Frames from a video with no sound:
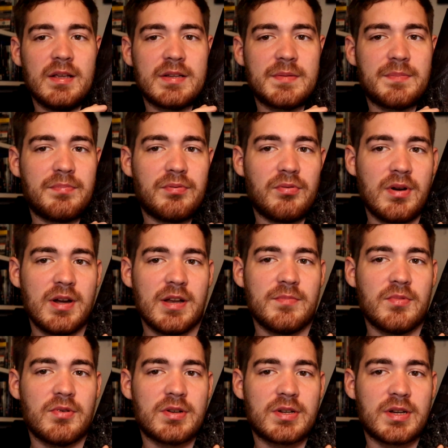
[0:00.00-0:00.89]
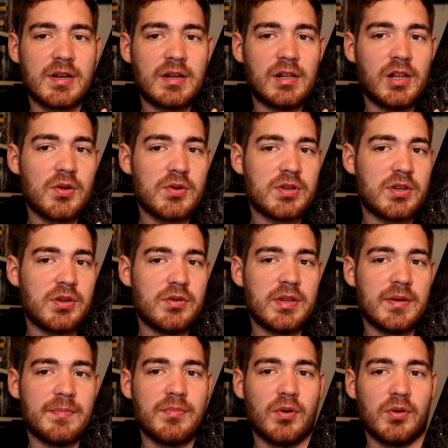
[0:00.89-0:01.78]
It's pretty much close to
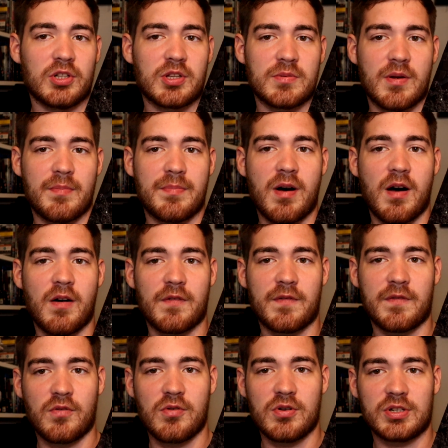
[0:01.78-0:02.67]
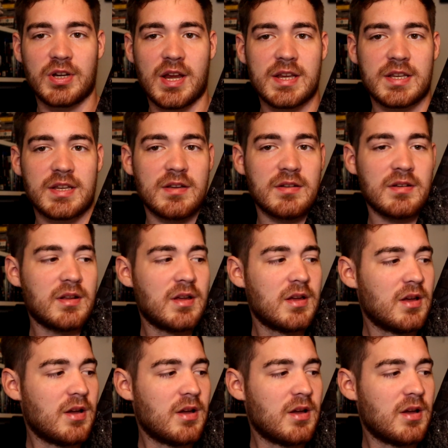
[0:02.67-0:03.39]
the Ultimate Part 4 Jason,